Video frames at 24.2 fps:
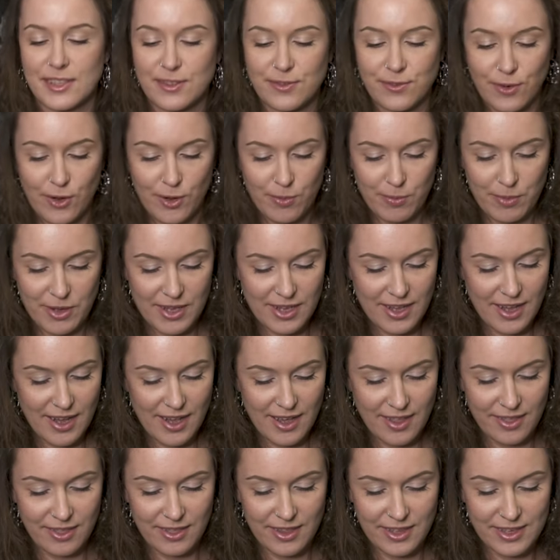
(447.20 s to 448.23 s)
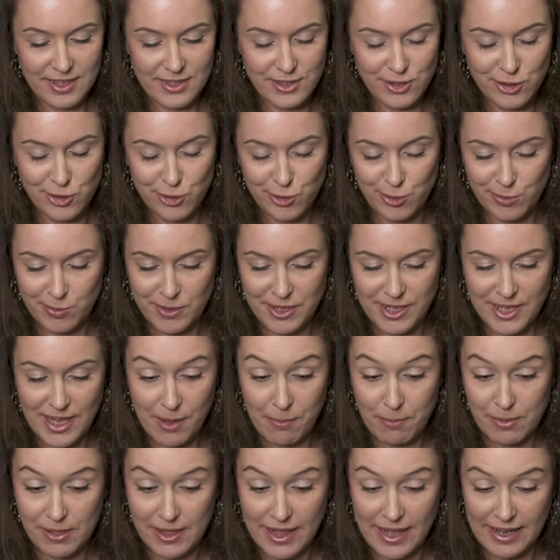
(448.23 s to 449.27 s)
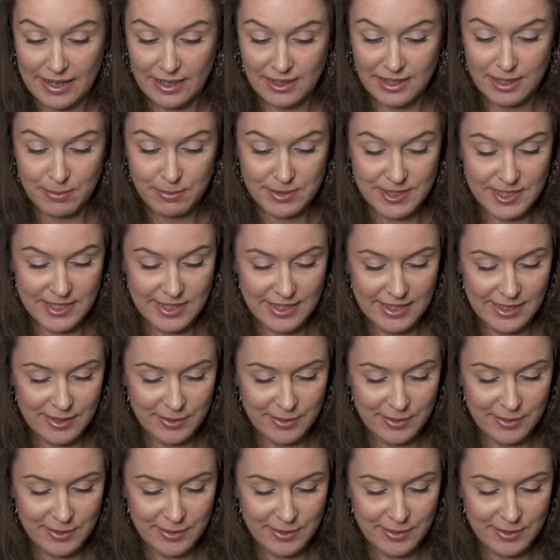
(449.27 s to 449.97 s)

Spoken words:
is for me and this should be a black lipstick.